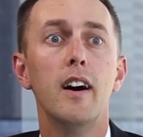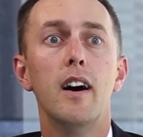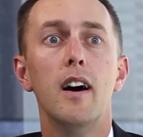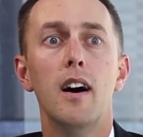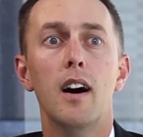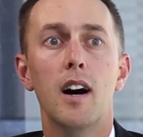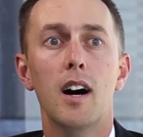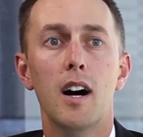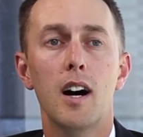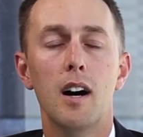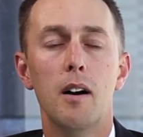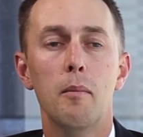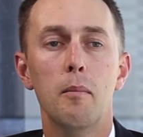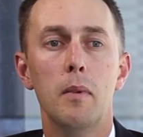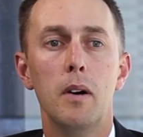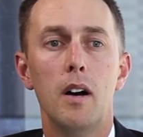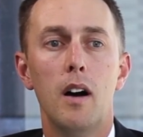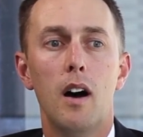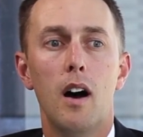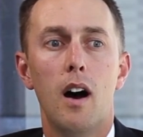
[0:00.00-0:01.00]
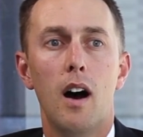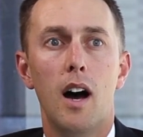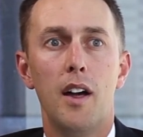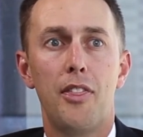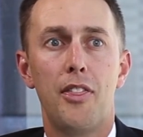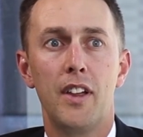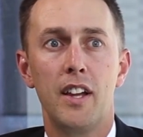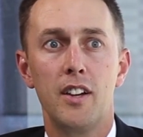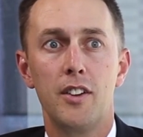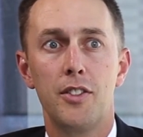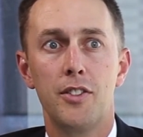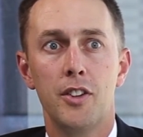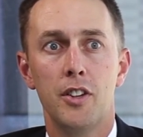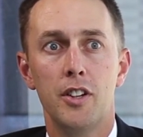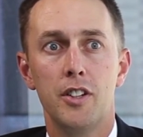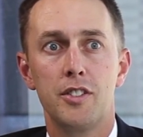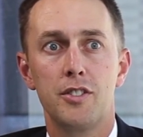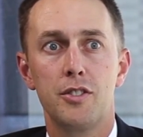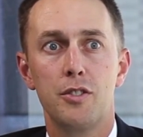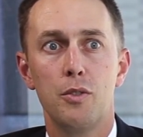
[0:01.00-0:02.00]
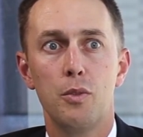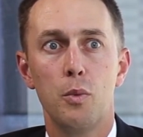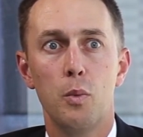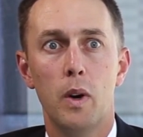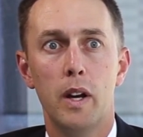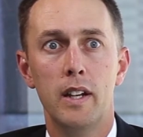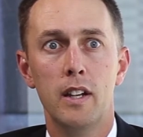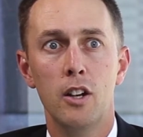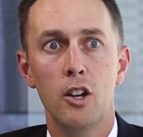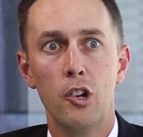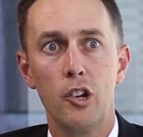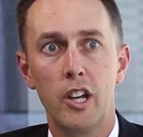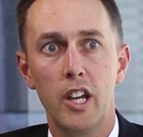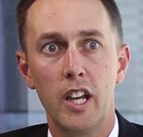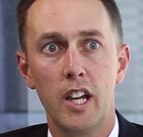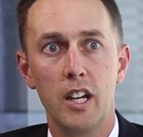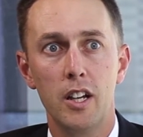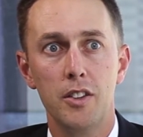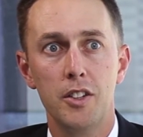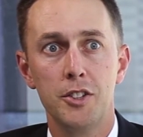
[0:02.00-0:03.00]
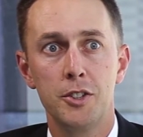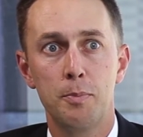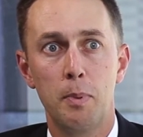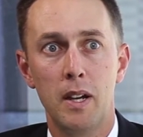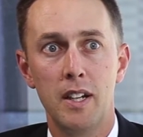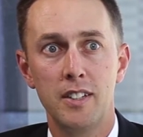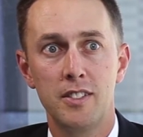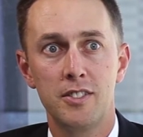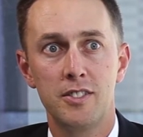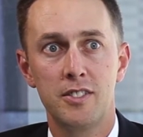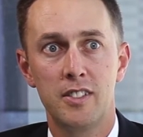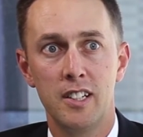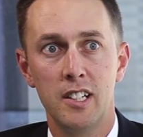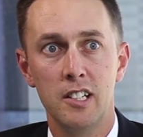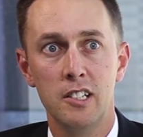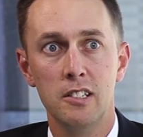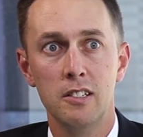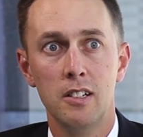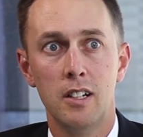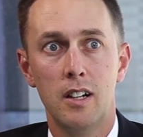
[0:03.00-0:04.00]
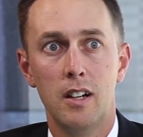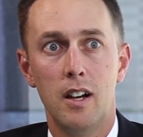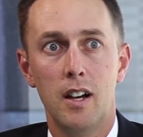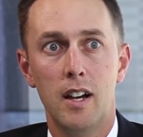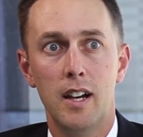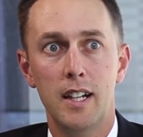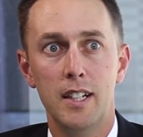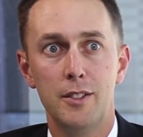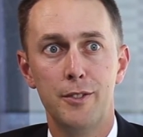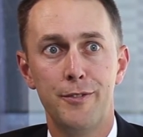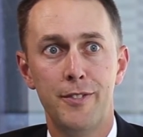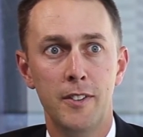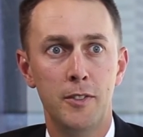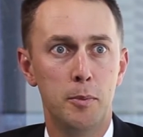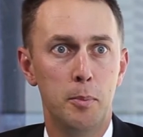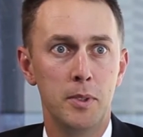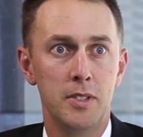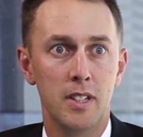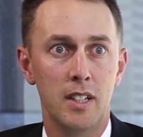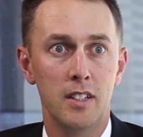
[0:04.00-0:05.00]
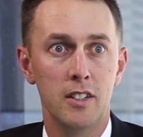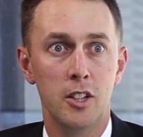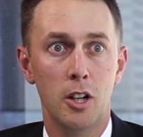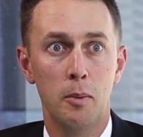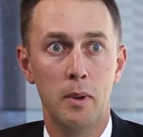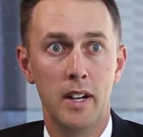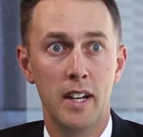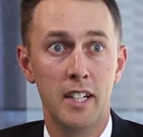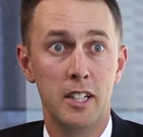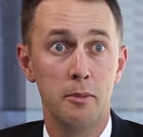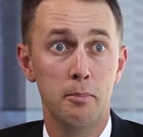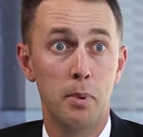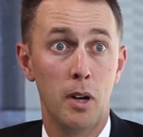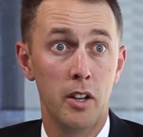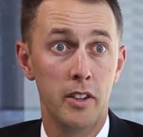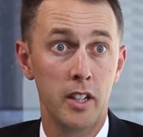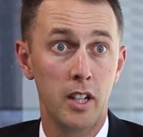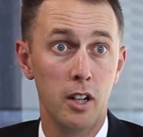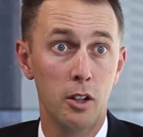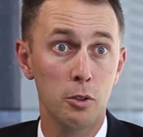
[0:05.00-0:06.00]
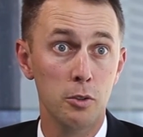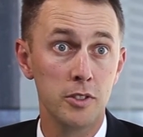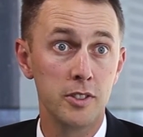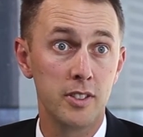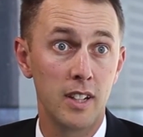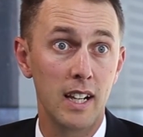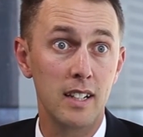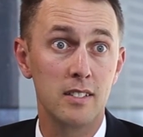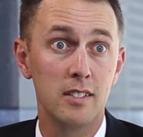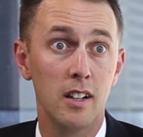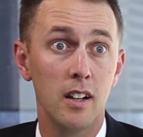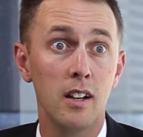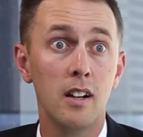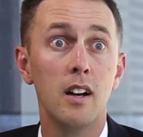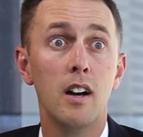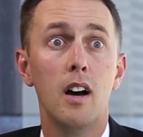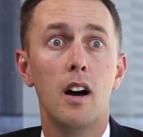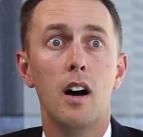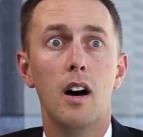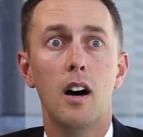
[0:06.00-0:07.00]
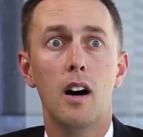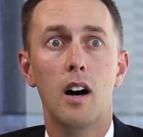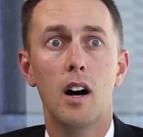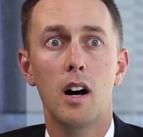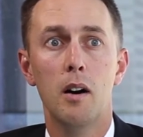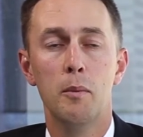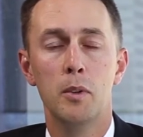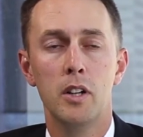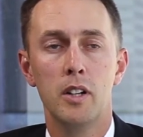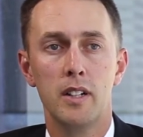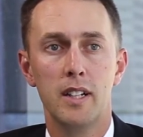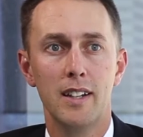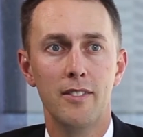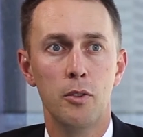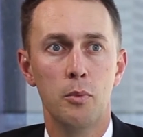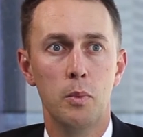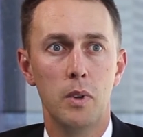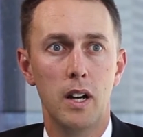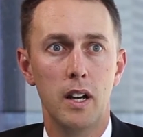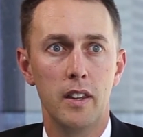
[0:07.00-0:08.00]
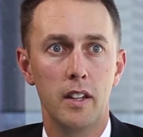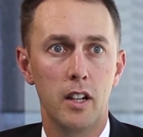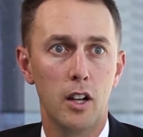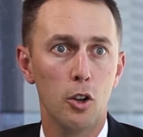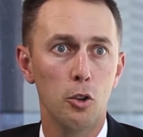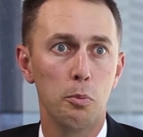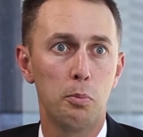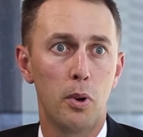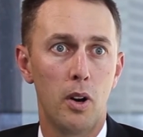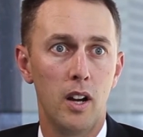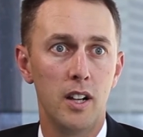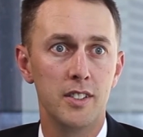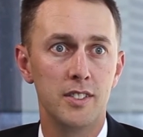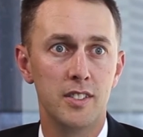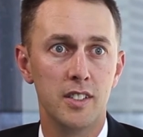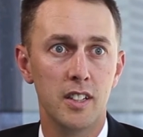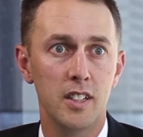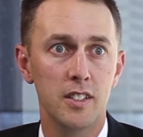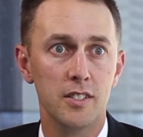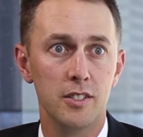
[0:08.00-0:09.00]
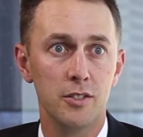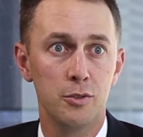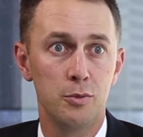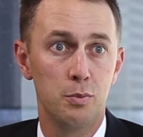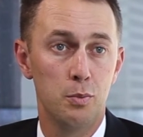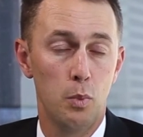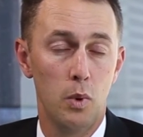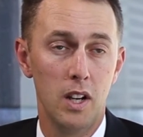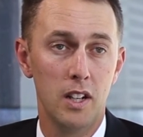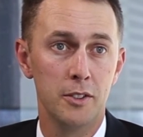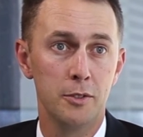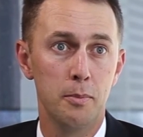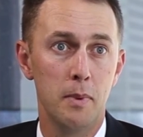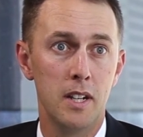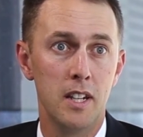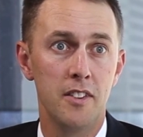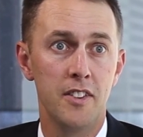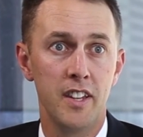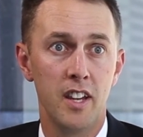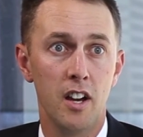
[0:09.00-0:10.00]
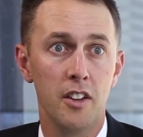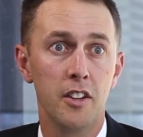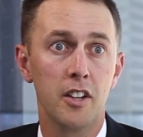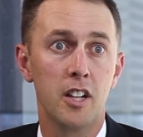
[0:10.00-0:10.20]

I think that when looking at the space, still it's 50% dominated by the gold sector, and given where the gold price is, as well as many of the other